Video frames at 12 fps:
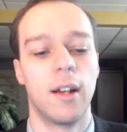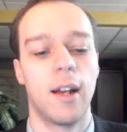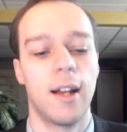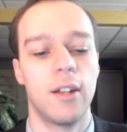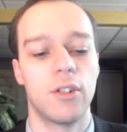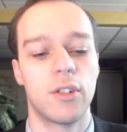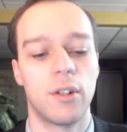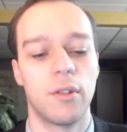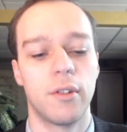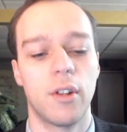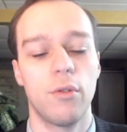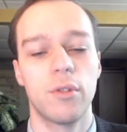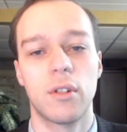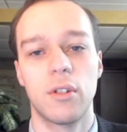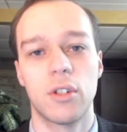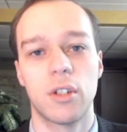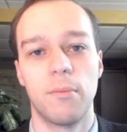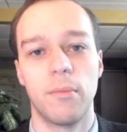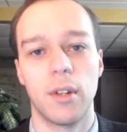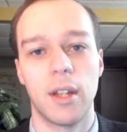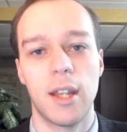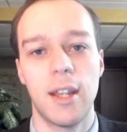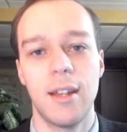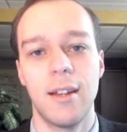And so those are just some
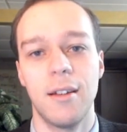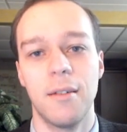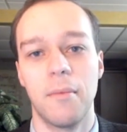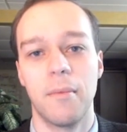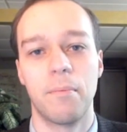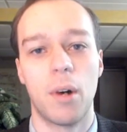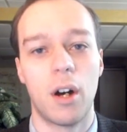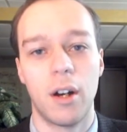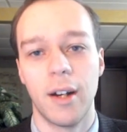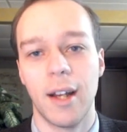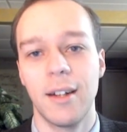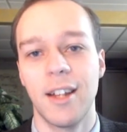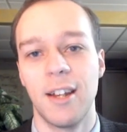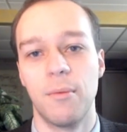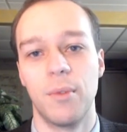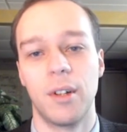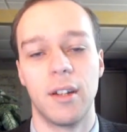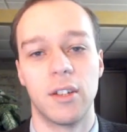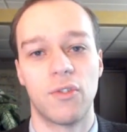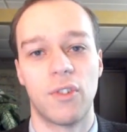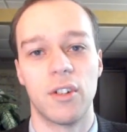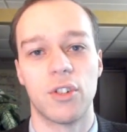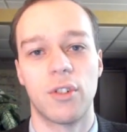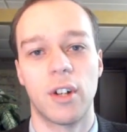key pawn endgame really as far
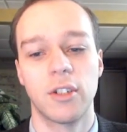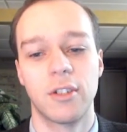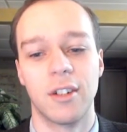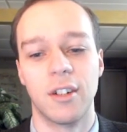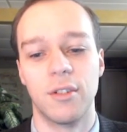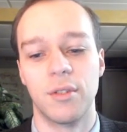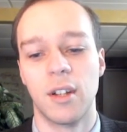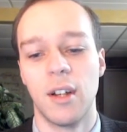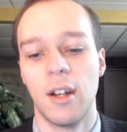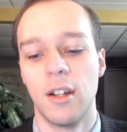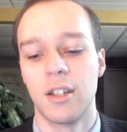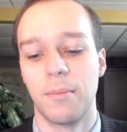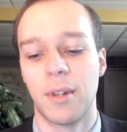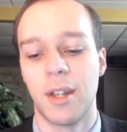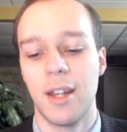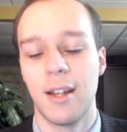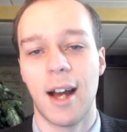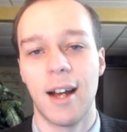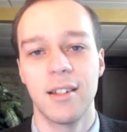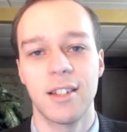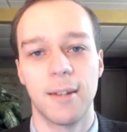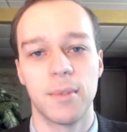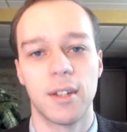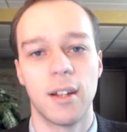as structure goes, some key
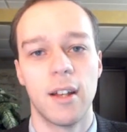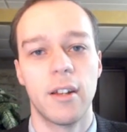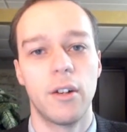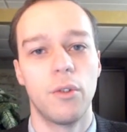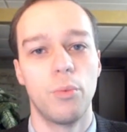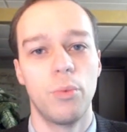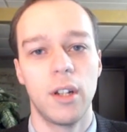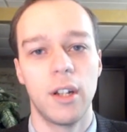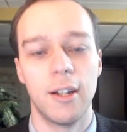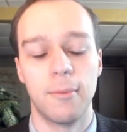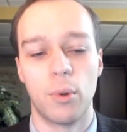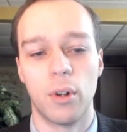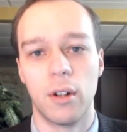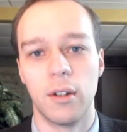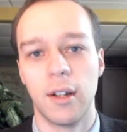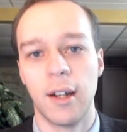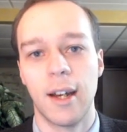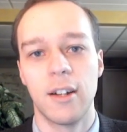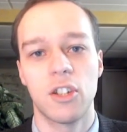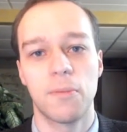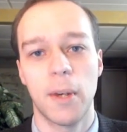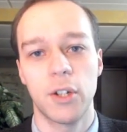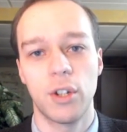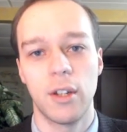concepts that are really important. And
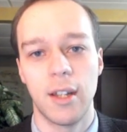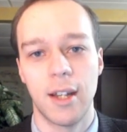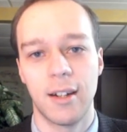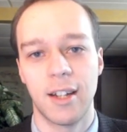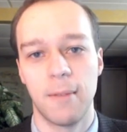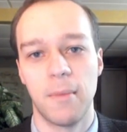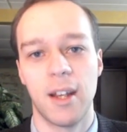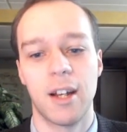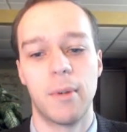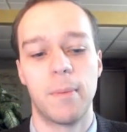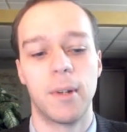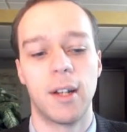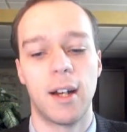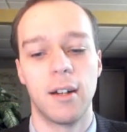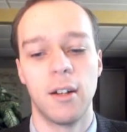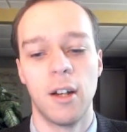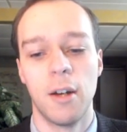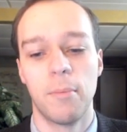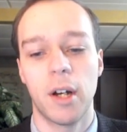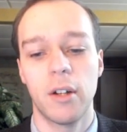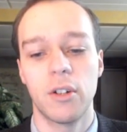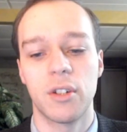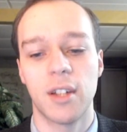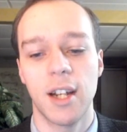especially in the endgame, they come up a lot. But
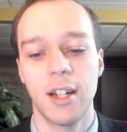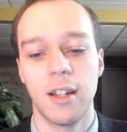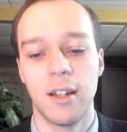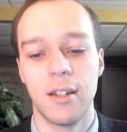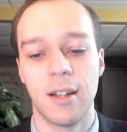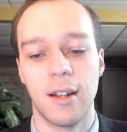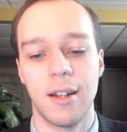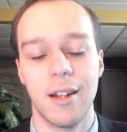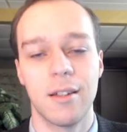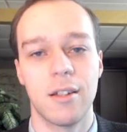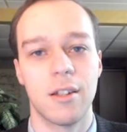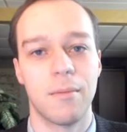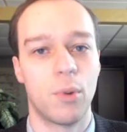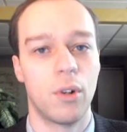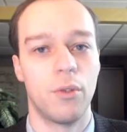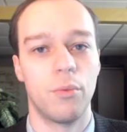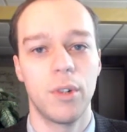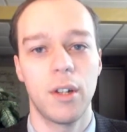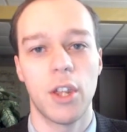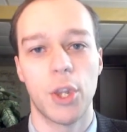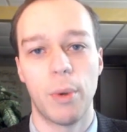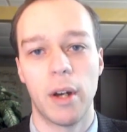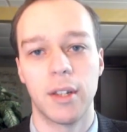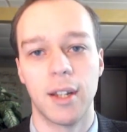understanding these ideas is important really
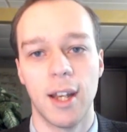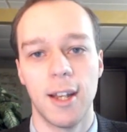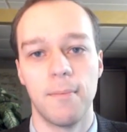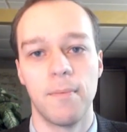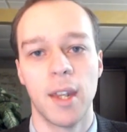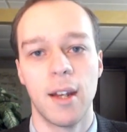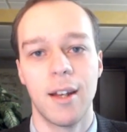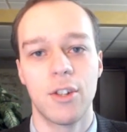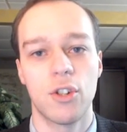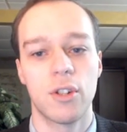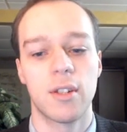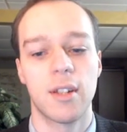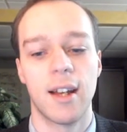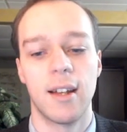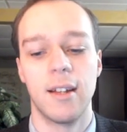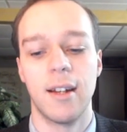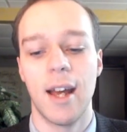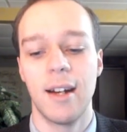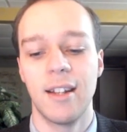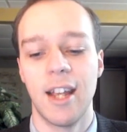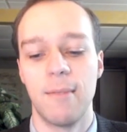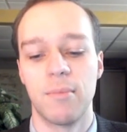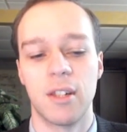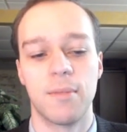throughout the game. It's just that in
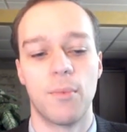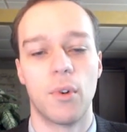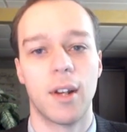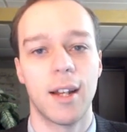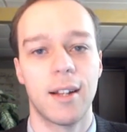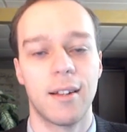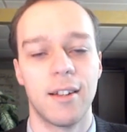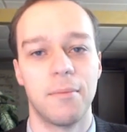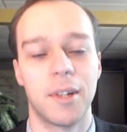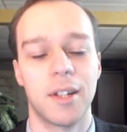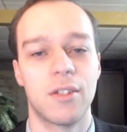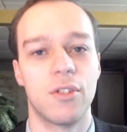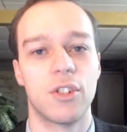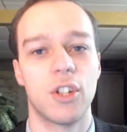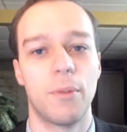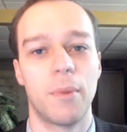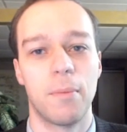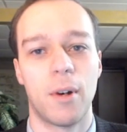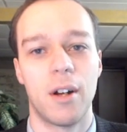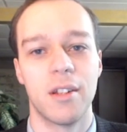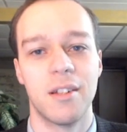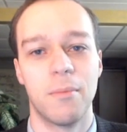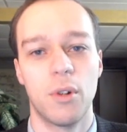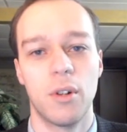endgames it's more likely because there's so many pawns
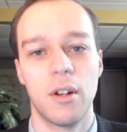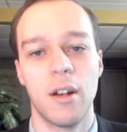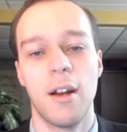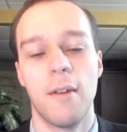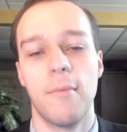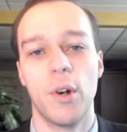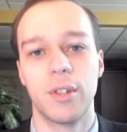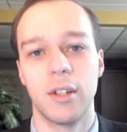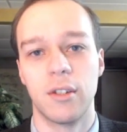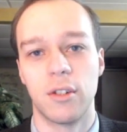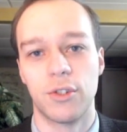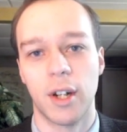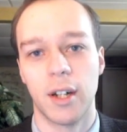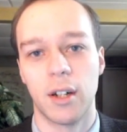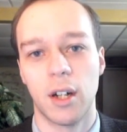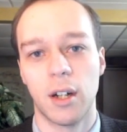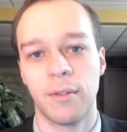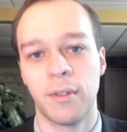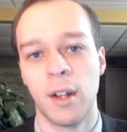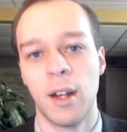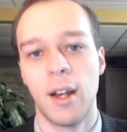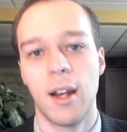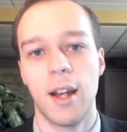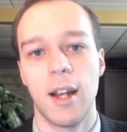on the board, most things are traded off,
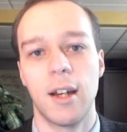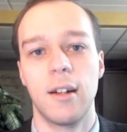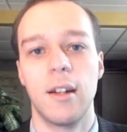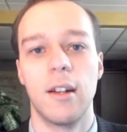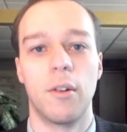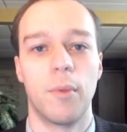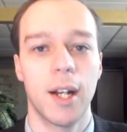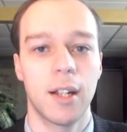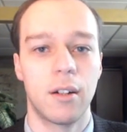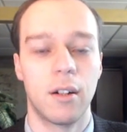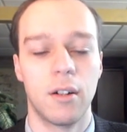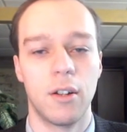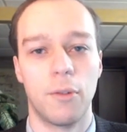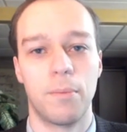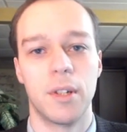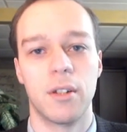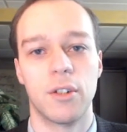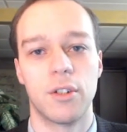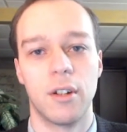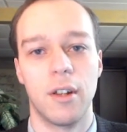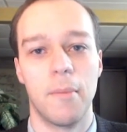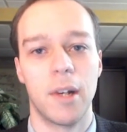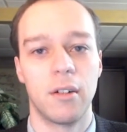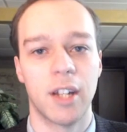and in a regular, you know, position, the
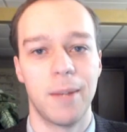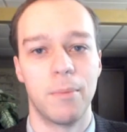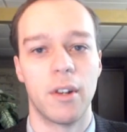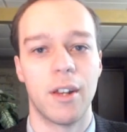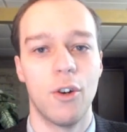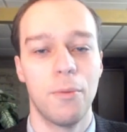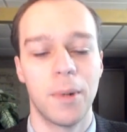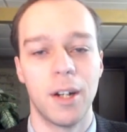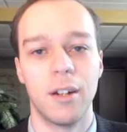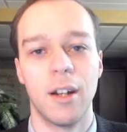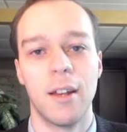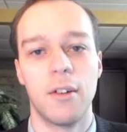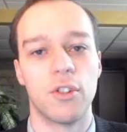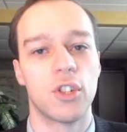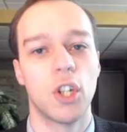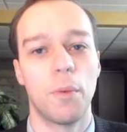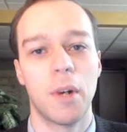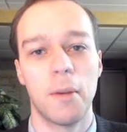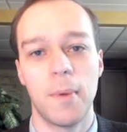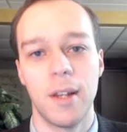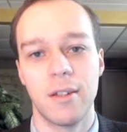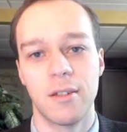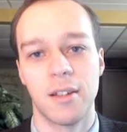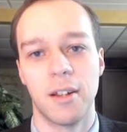middle game or the opening, there's so many
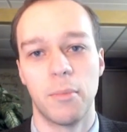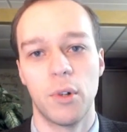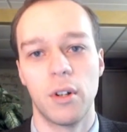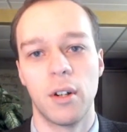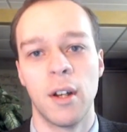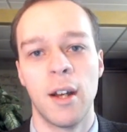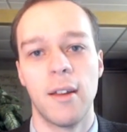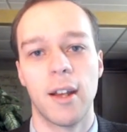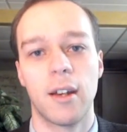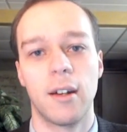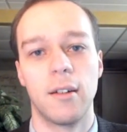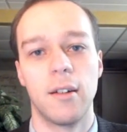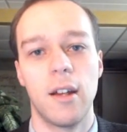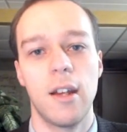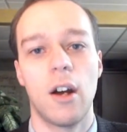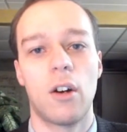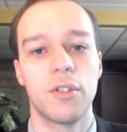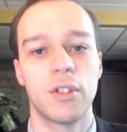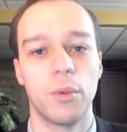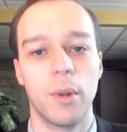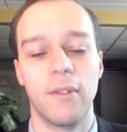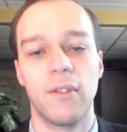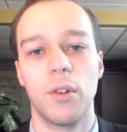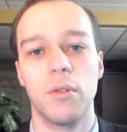pieces on the board that could also
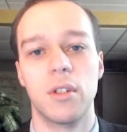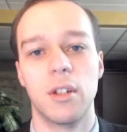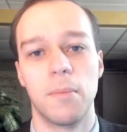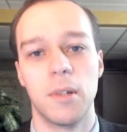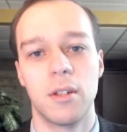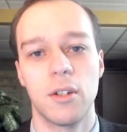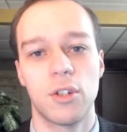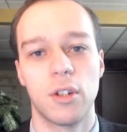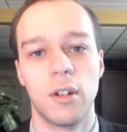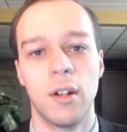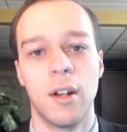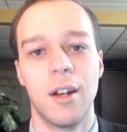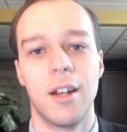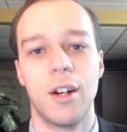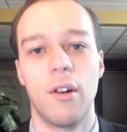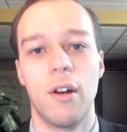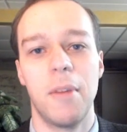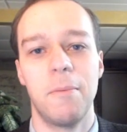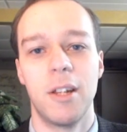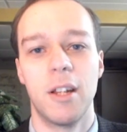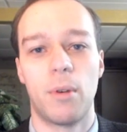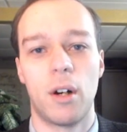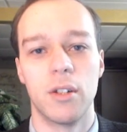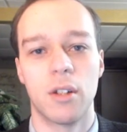influence the position, you know, and maybe the
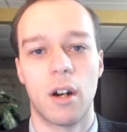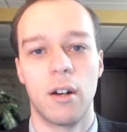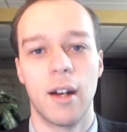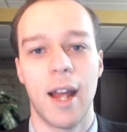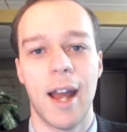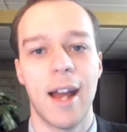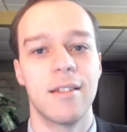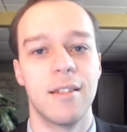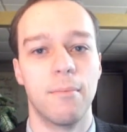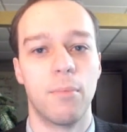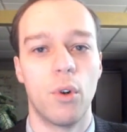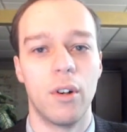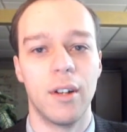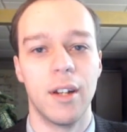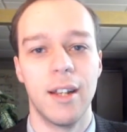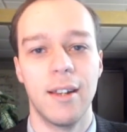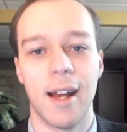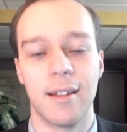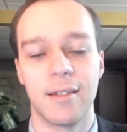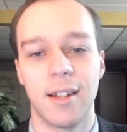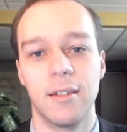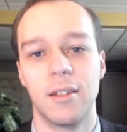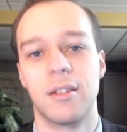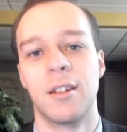pawns aren't as important in that
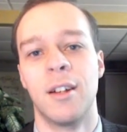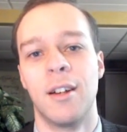sense.